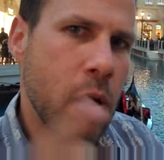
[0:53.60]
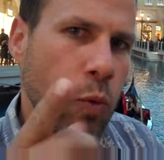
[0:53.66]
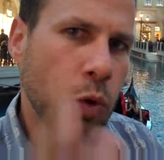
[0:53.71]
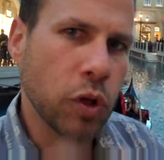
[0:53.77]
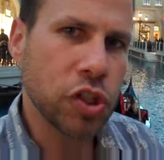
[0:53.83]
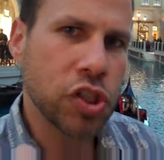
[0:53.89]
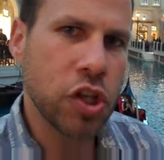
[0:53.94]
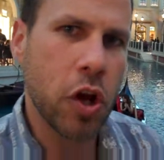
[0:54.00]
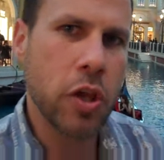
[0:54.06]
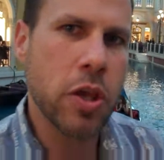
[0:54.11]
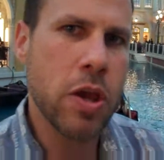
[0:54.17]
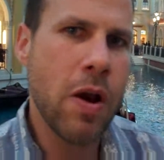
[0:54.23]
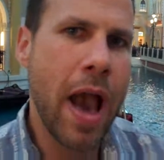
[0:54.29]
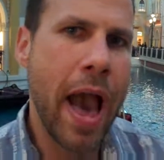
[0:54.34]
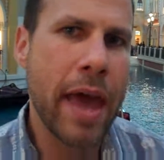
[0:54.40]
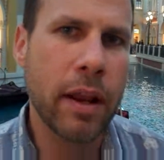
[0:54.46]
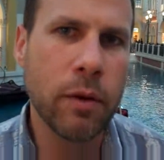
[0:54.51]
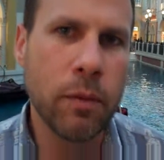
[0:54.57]
We'll show you
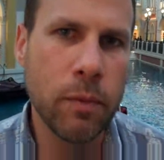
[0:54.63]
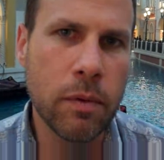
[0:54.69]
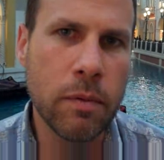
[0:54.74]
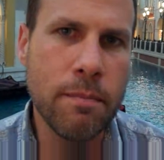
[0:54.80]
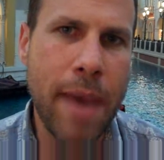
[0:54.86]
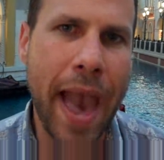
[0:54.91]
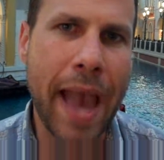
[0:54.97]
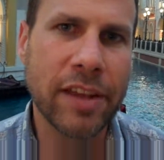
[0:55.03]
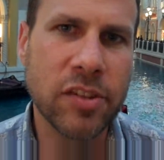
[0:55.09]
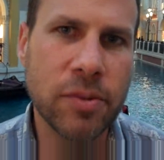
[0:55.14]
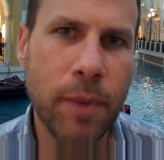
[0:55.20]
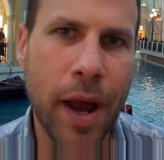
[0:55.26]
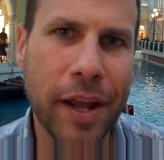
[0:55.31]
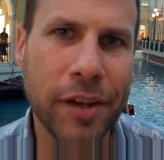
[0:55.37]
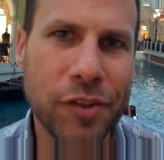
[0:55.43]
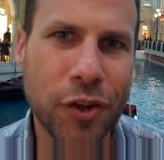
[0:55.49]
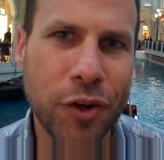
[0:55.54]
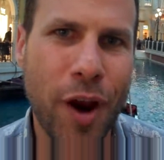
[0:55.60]
how to
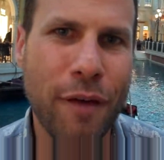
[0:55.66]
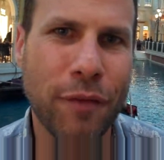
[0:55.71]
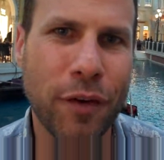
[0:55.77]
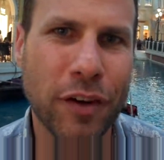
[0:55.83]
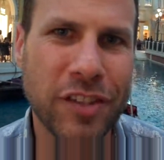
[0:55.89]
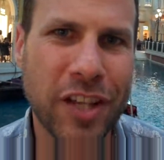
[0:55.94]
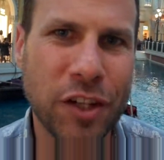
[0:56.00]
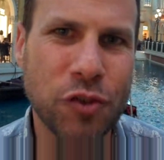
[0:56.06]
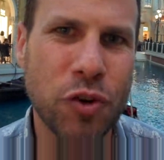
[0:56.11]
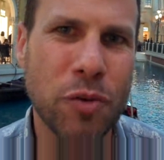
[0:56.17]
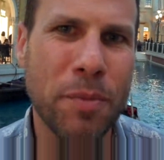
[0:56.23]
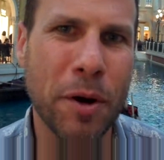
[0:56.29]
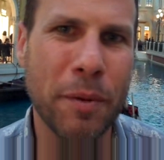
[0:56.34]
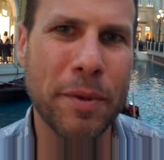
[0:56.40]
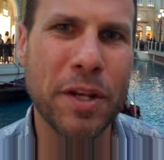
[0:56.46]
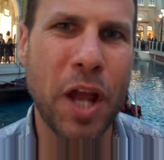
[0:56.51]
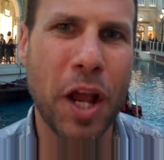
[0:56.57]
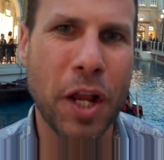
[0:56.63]
maximize your efforts at Drew
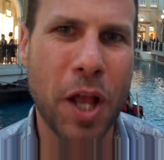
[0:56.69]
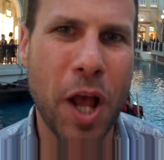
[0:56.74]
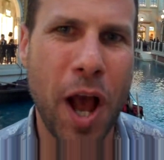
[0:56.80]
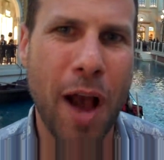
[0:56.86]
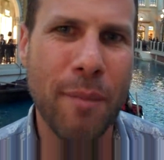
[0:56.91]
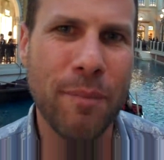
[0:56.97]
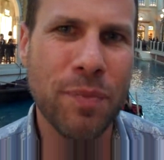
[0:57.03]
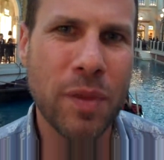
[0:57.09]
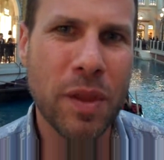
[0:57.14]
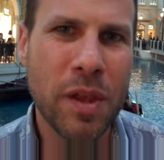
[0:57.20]
Berman dot com.